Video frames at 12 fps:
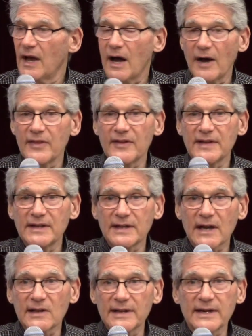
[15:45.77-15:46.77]
other than the
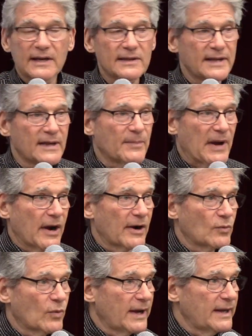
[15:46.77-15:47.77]
clinically
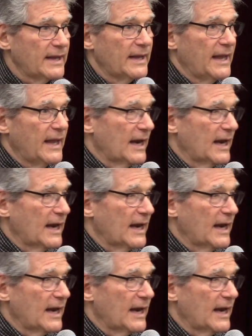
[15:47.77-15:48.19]
apparent way,